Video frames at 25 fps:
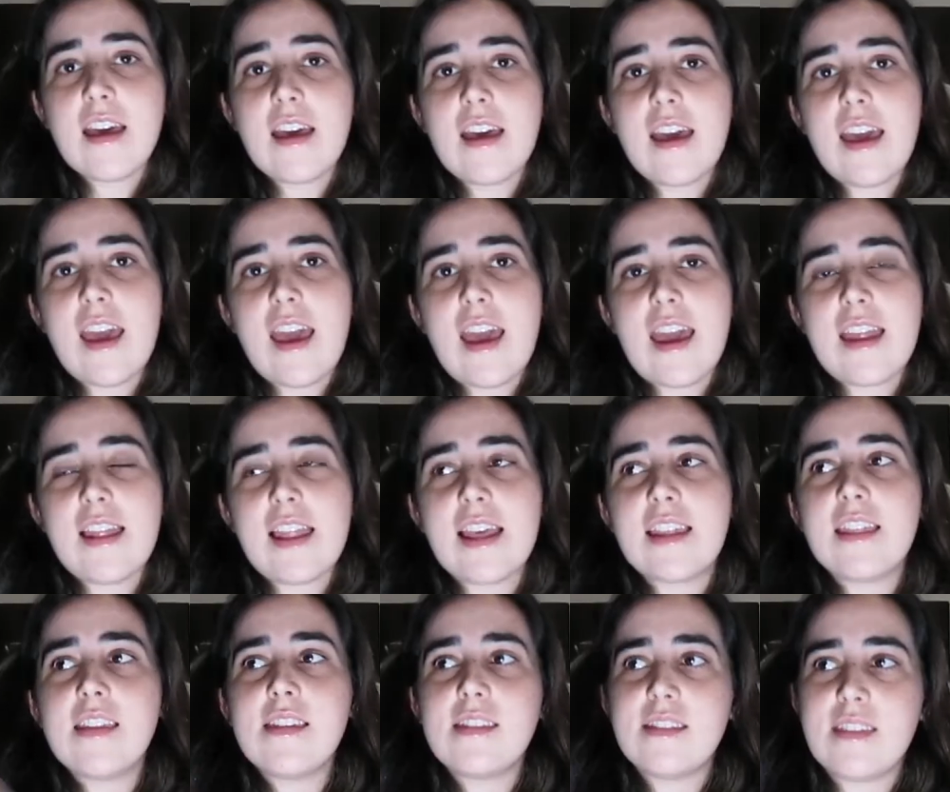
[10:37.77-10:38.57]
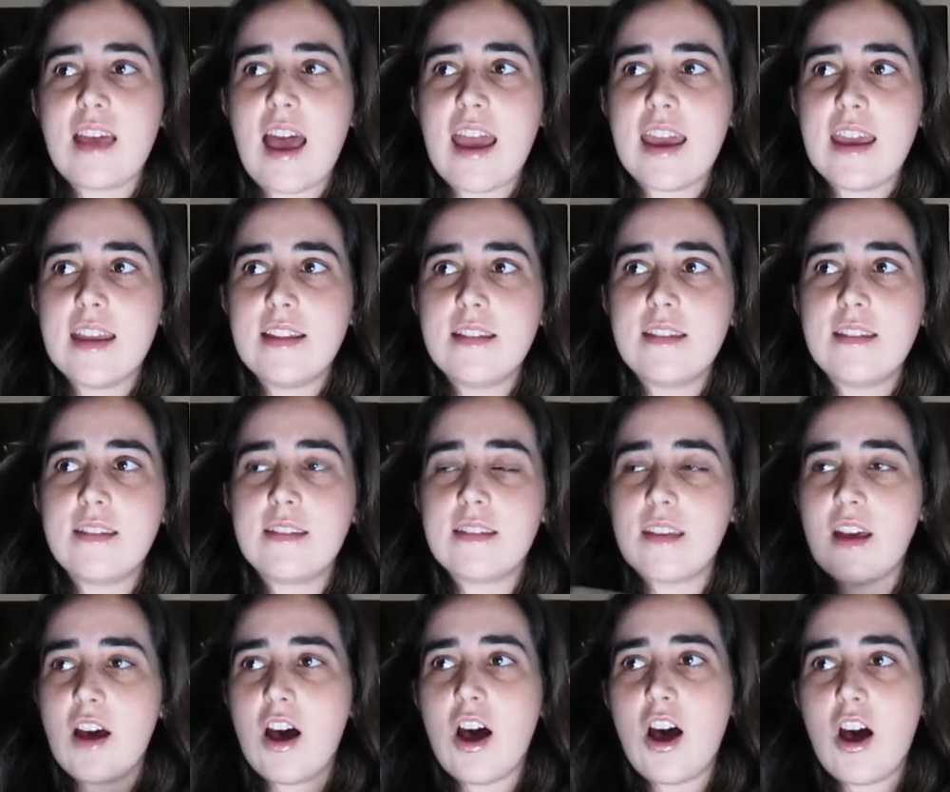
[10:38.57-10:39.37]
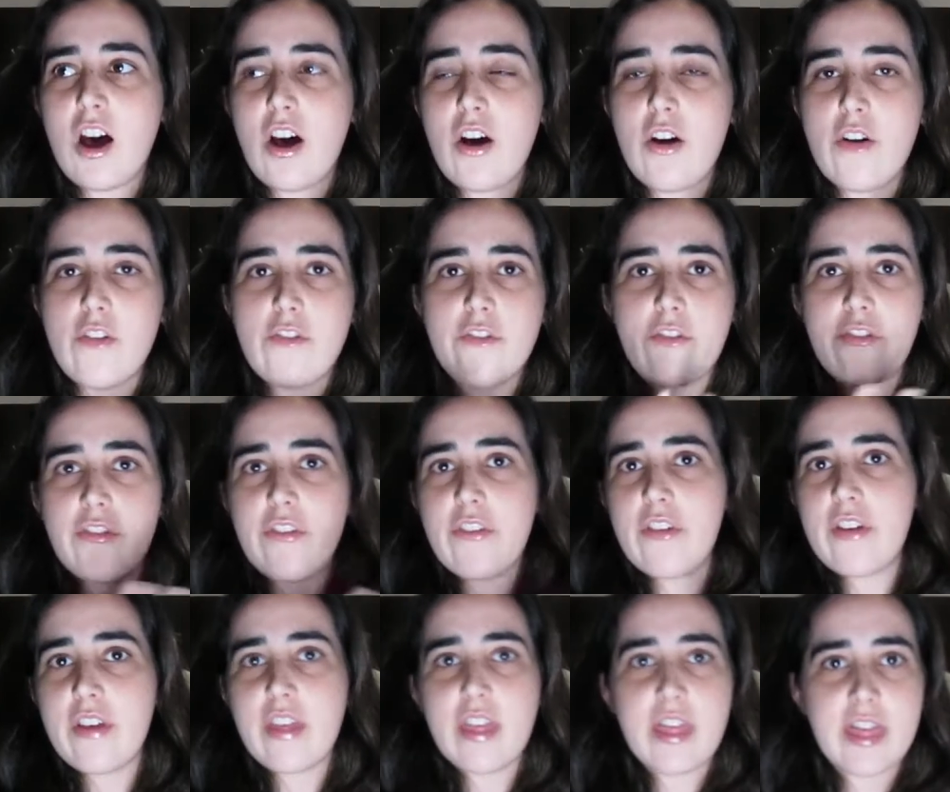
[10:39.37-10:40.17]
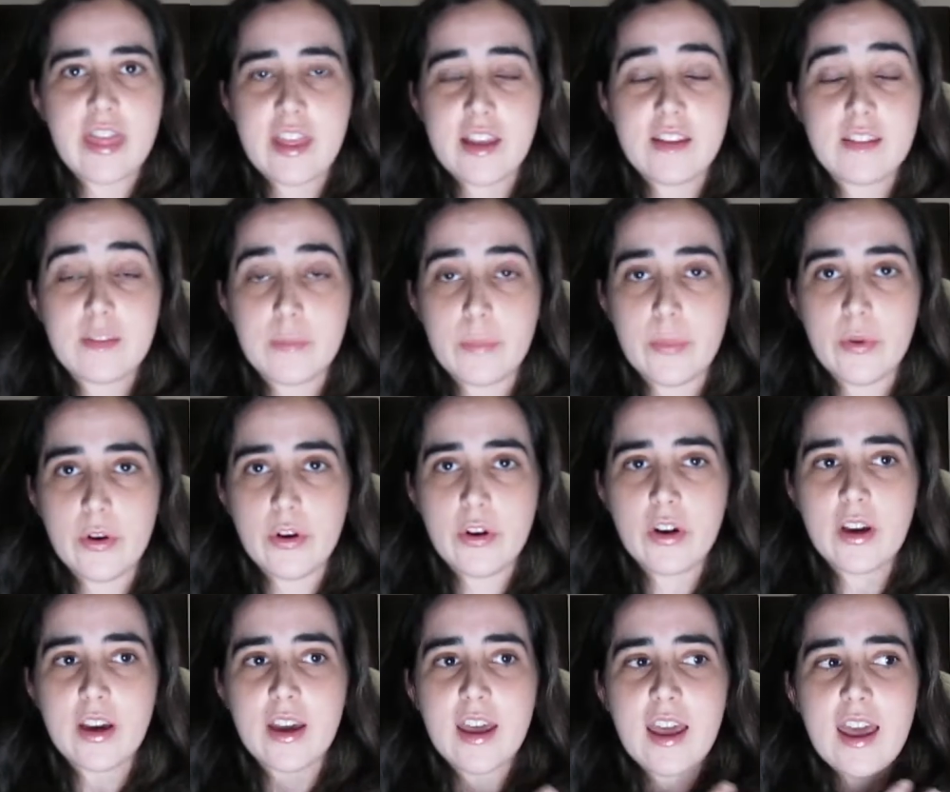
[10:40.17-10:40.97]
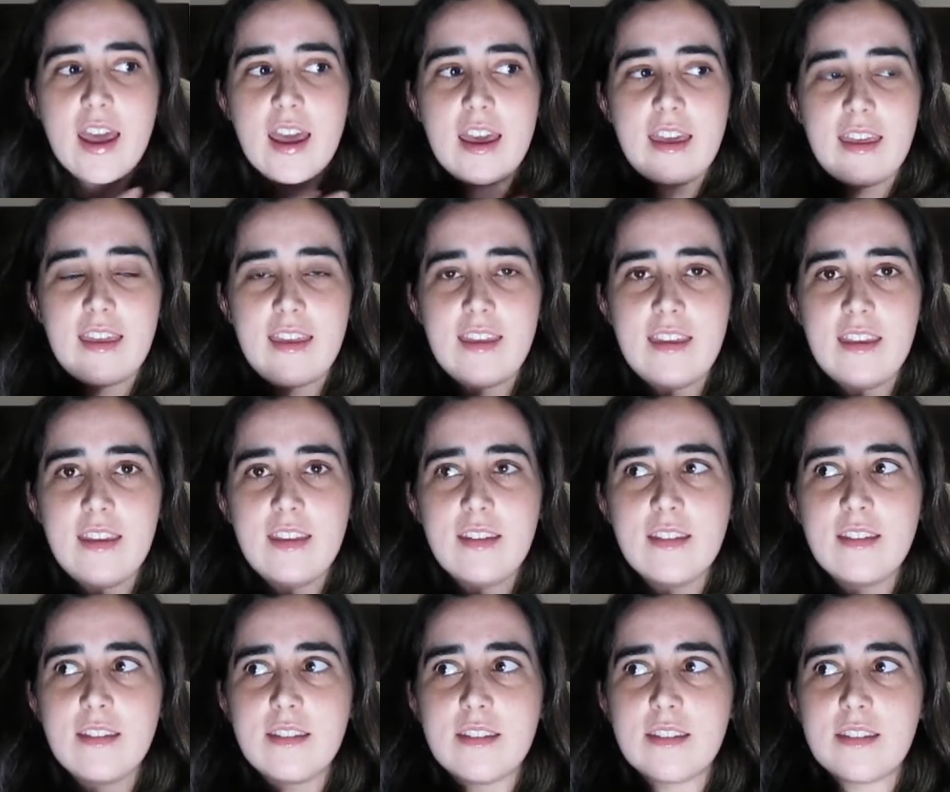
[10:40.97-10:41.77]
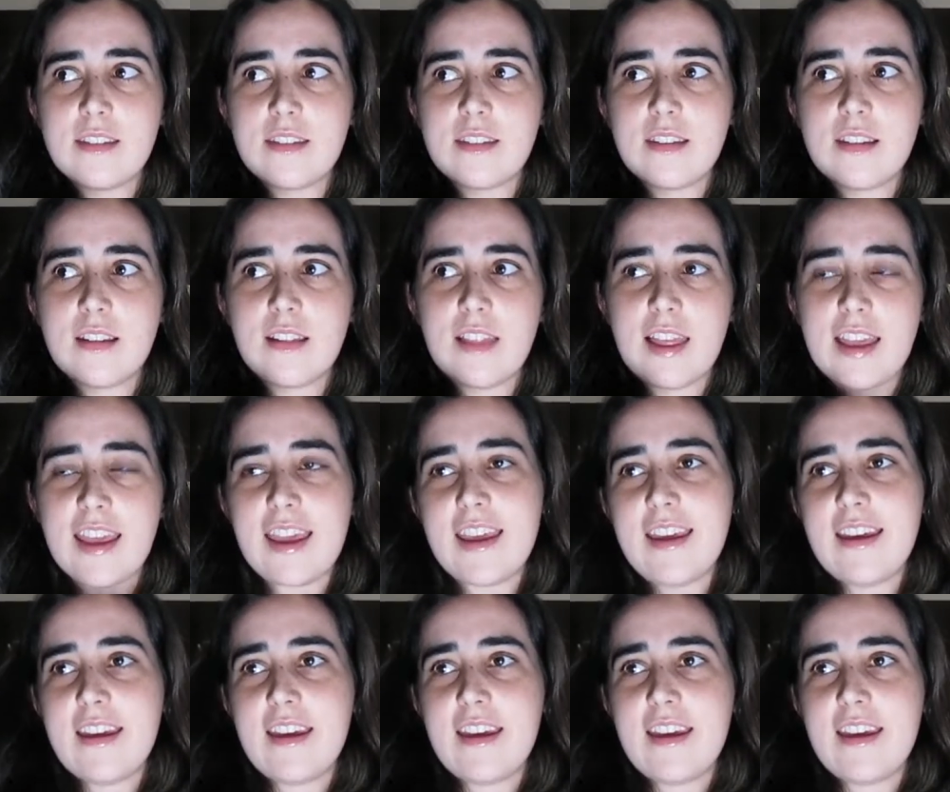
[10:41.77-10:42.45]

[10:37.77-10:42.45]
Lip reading: And like the science of this book is like,